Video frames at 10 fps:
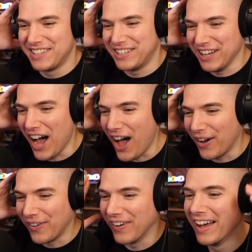
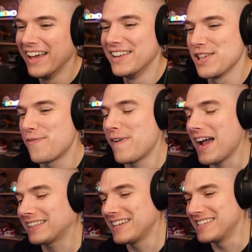Yo! The
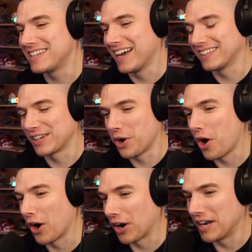fact that he's got the
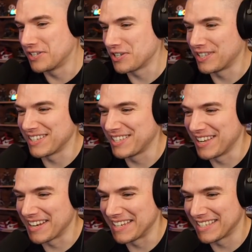car is just the
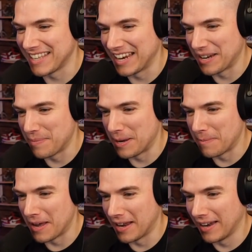sickest thing to me,
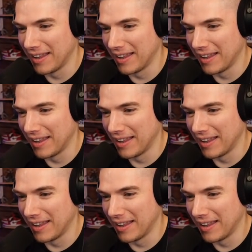man.